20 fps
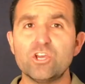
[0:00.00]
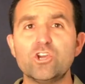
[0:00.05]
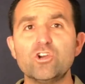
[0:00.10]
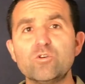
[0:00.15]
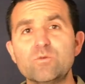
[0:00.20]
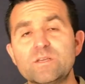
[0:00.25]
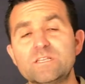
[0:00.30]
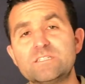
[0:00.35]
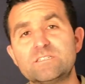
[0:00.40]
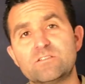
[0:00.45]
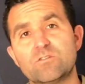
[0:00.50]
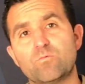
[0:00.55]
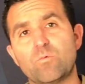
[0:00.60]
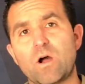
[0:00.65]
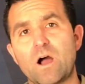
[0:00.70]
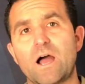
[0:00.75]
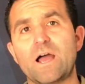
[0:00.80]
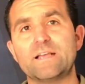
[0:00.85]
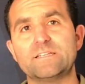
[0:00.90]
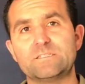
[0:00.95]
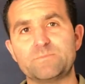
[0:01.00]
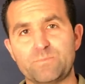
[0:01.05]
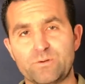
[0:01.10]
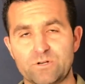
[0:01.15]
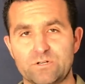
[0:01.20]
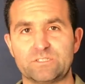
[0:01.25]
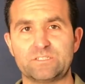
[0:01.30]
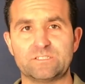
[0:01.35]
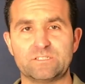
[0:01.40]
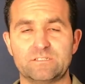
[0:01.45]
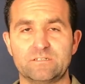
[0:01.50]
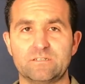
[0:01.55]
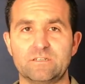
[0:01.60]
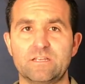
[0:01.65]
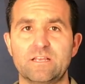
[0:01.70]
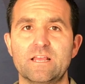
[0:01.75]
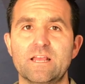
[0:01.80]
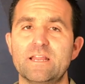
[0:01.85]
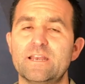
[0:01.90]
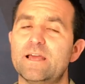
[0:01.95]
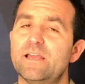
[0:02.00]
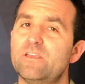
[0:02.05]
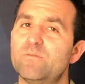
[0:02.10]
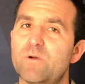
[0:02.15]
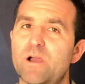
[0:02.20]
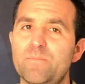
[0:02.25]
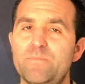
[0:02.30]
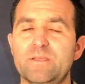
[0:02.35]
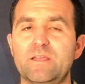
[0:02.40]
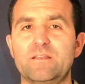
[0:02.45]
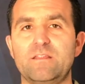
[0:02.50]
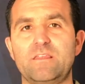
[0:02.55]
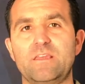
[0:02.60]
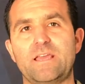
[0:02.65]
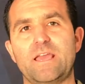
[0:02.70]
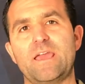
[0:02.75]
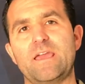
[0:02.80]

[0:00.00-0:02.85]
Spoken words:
Who is the wise person? Now you might begin to think,